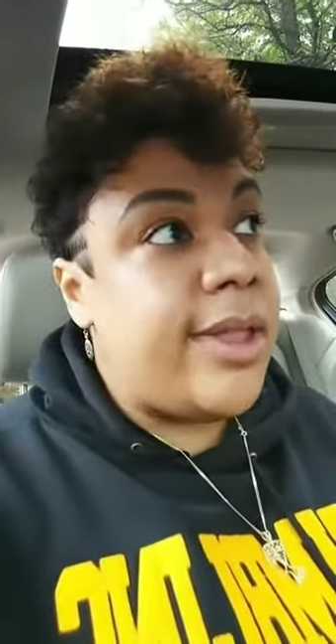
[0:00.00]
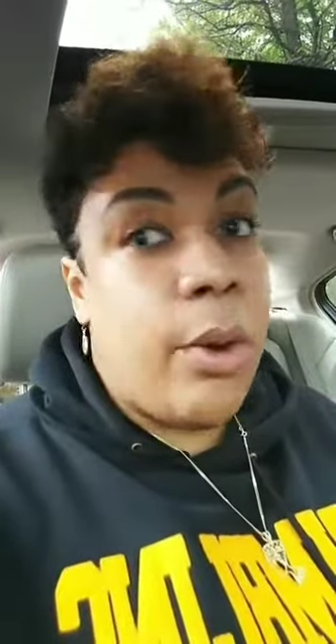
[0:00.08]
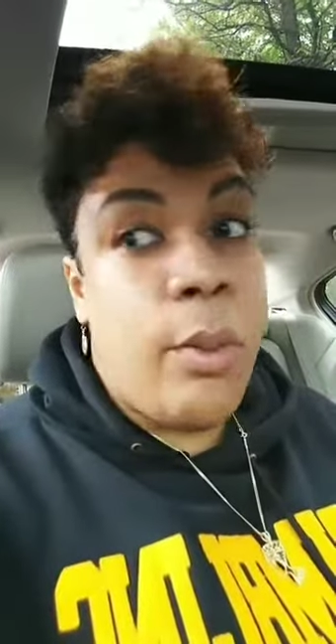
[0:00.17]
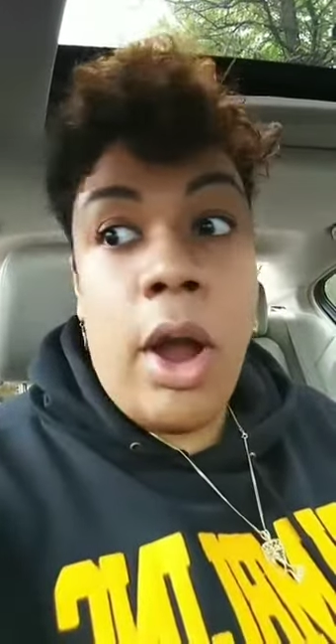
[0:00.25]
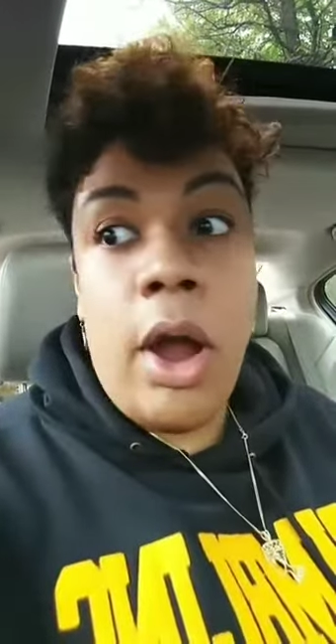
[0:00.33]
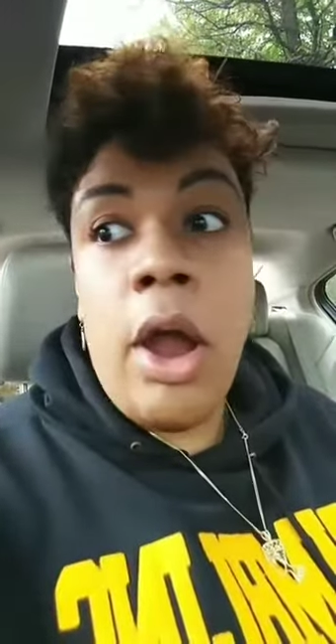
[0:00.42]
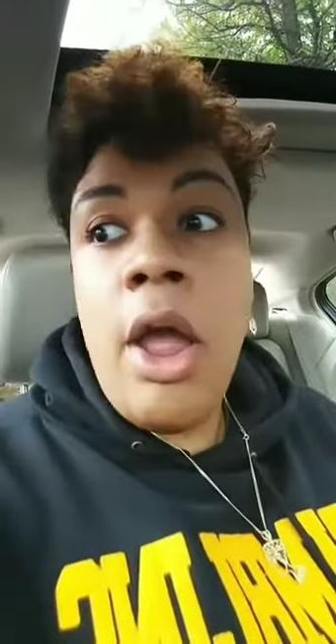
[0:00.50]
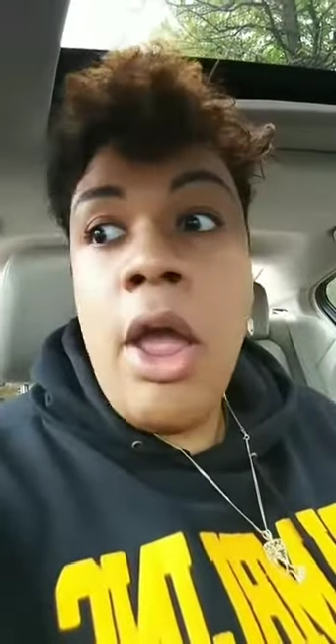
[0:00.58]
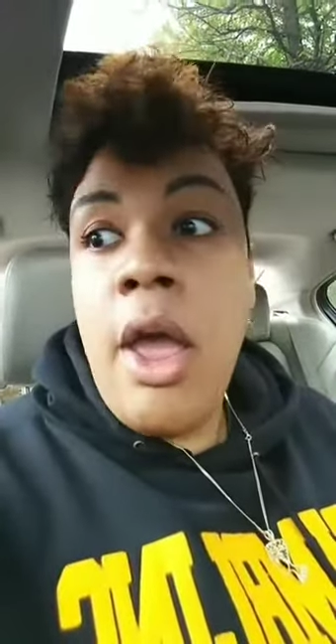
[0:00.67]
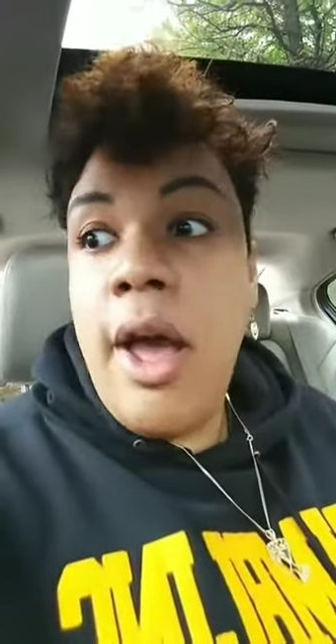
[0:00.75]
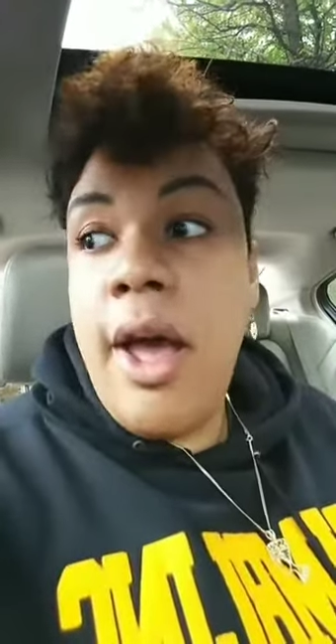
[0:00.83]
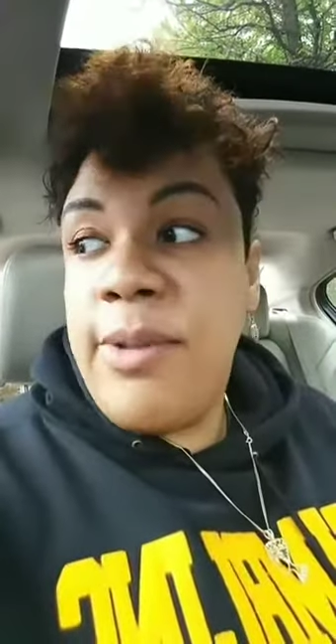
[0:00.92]
There were
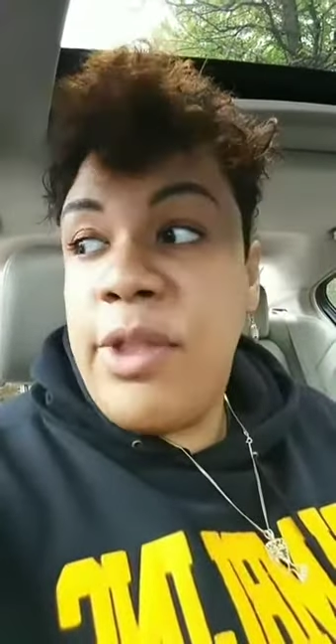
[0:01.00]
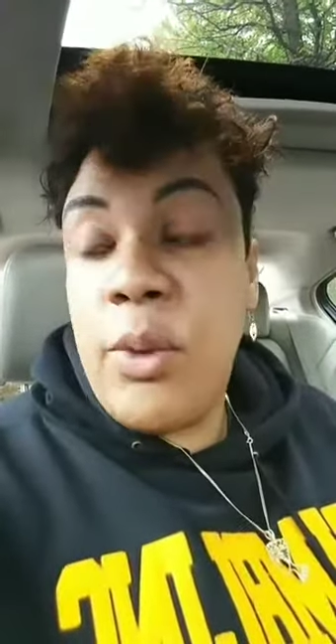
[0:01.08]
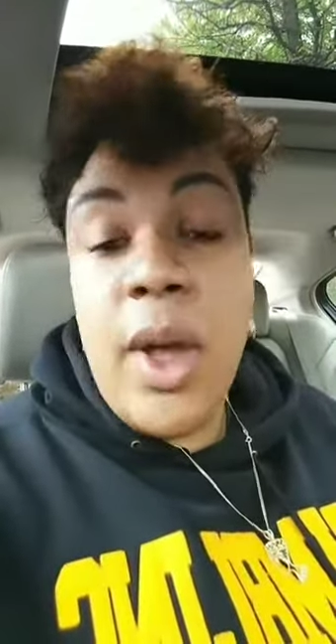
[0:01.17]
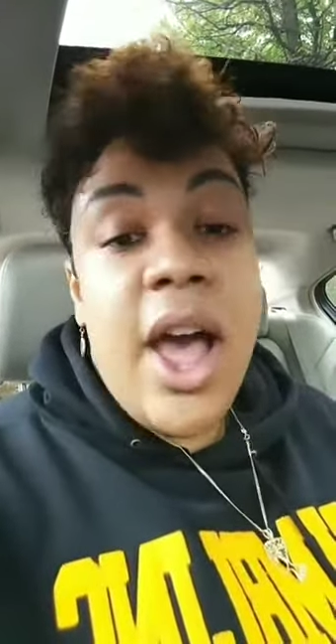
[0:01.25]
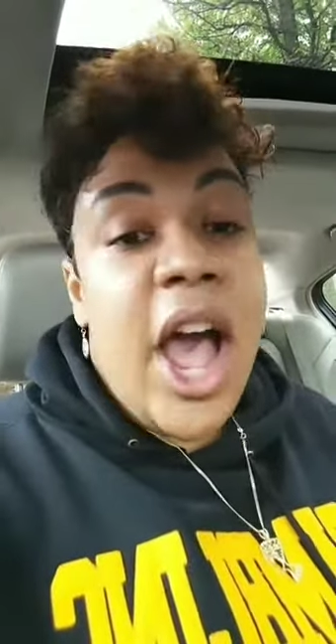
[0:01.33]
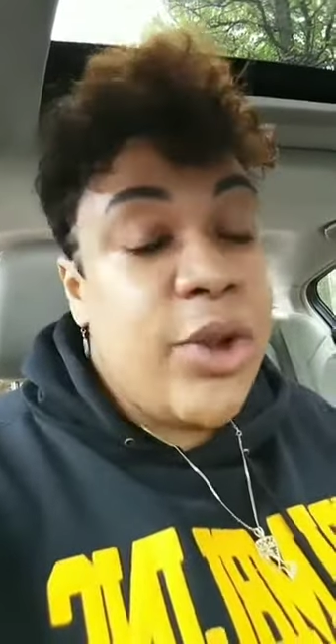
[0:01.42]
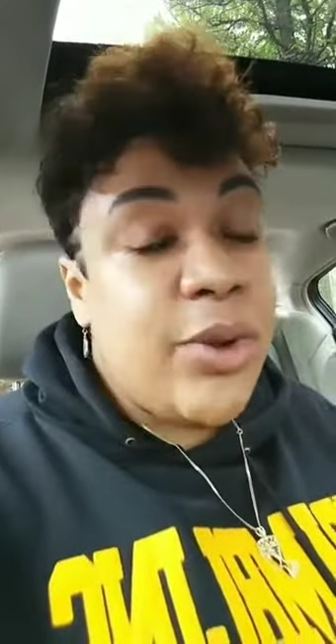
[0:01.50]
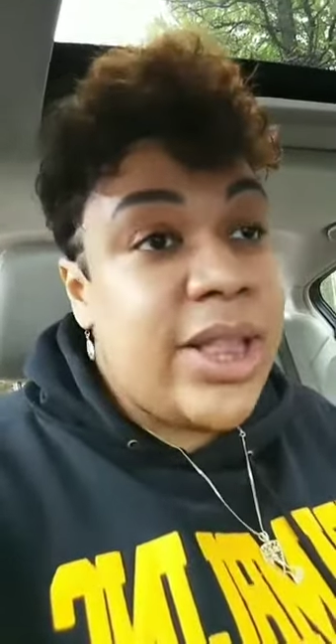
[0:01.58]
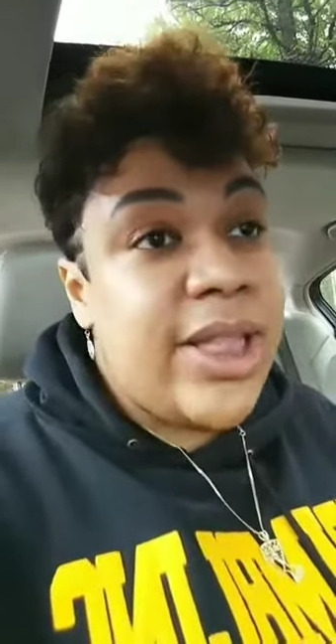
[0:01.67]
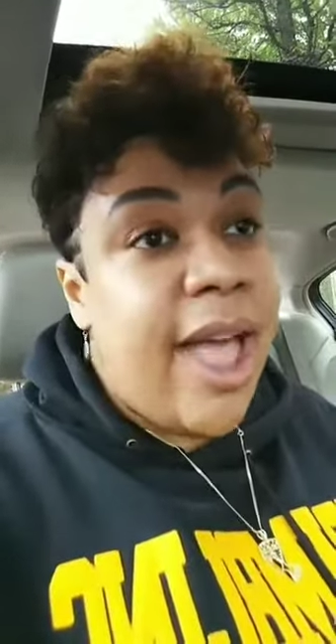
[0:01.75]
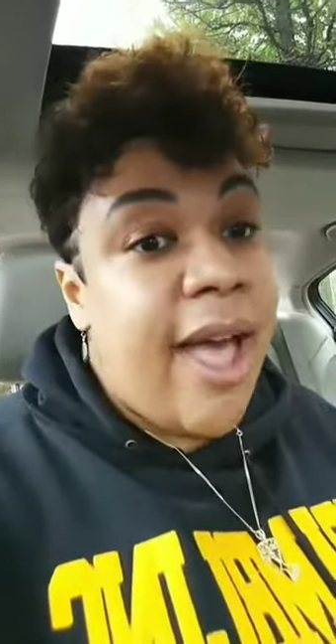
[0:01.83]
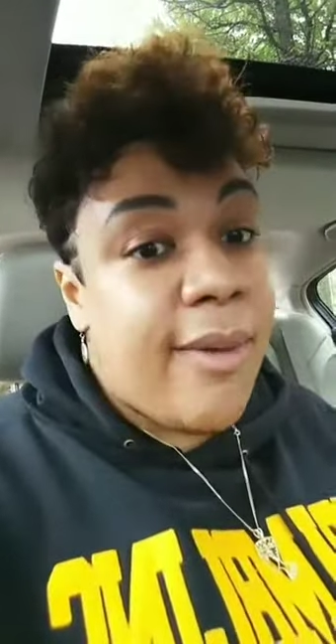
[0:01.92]
up to
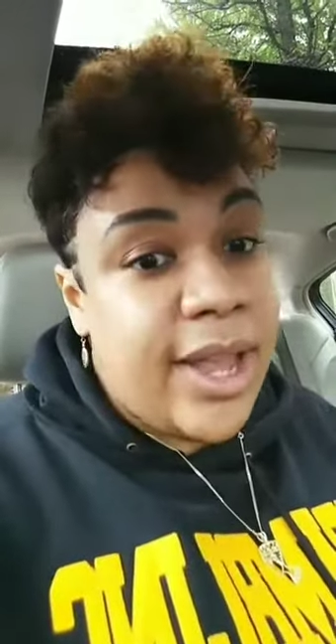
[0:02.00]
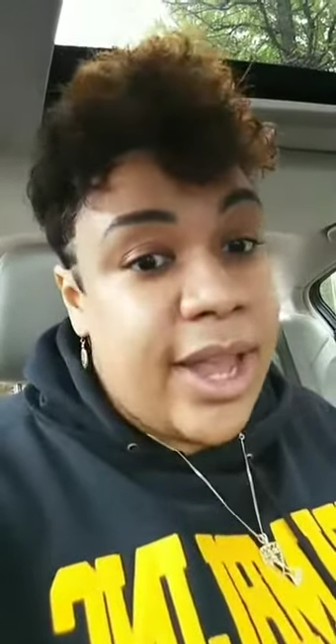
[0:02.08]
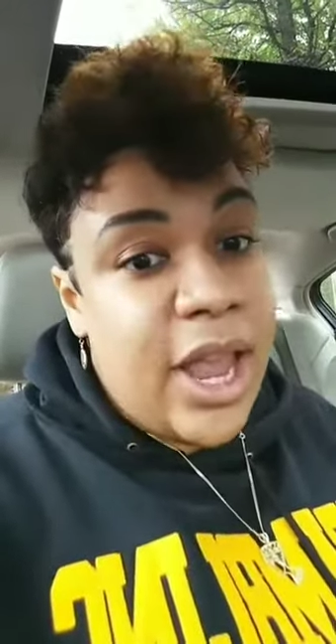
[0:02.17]
100,000